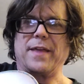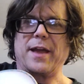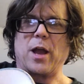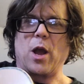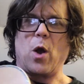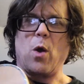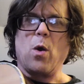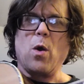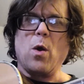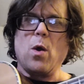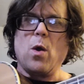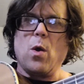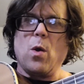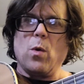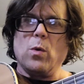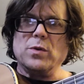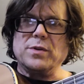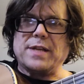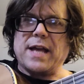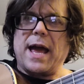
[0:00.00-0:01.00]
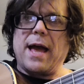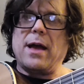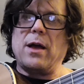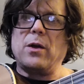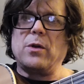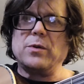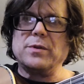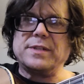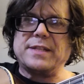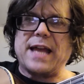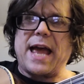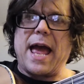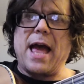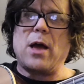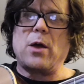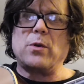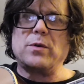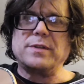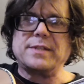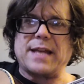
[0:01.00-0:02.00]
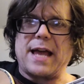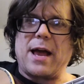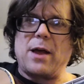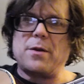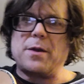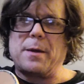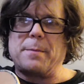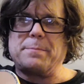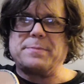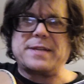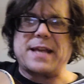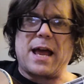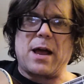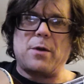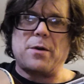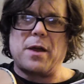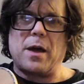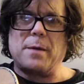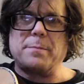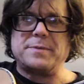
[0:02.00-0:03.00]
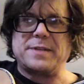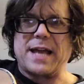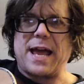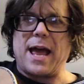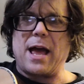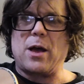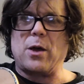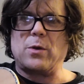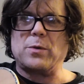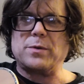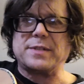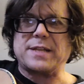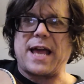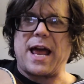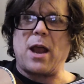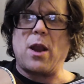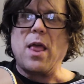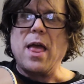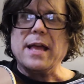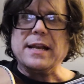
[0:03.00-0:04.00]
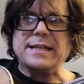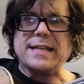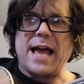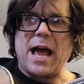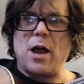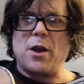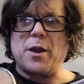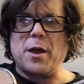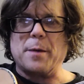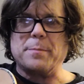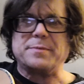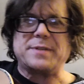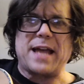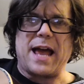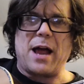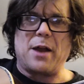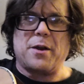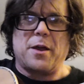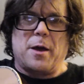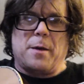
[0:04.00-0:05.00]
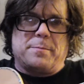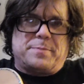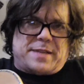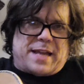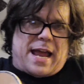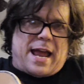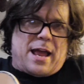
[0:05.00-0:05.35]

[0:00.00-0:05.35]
They go down, down, down, up, down, up, down, down, down, up, down, up,